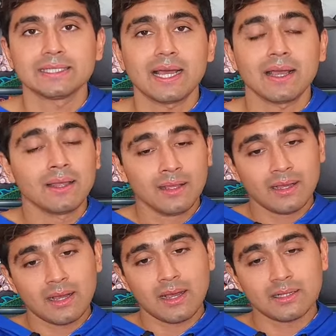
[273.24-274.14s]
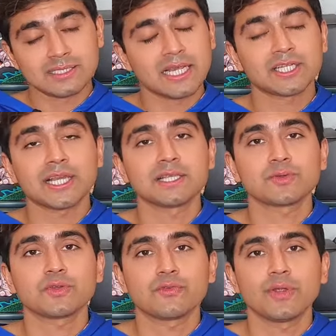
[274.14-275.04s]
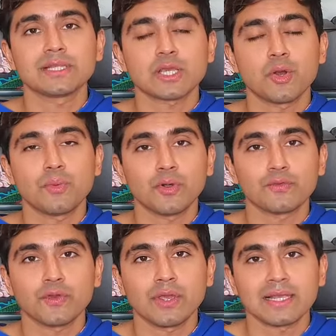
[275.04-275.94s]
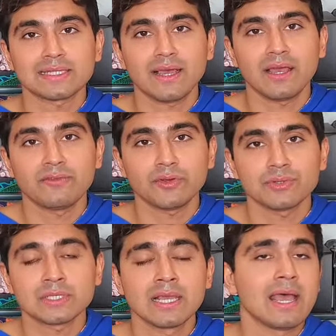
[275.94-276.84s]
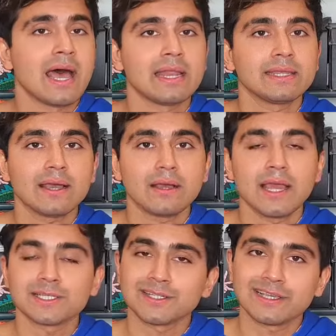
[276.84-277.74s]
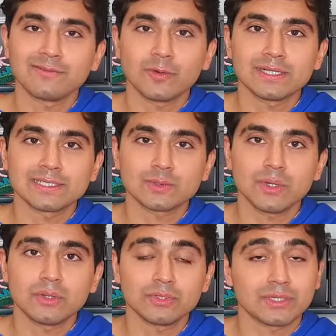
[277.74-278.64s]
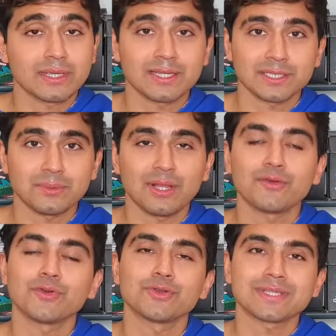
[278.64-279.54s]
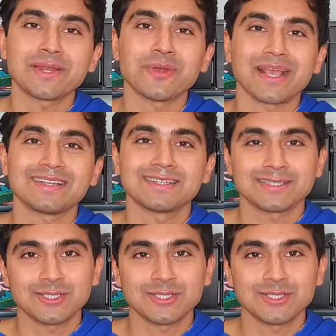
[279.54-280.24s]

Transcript: yeah, uh, share this with your friends. I hope all of you guys get iPhones, and yeah, enter the giveaways as well. You could get double iPhones. Anyway guys,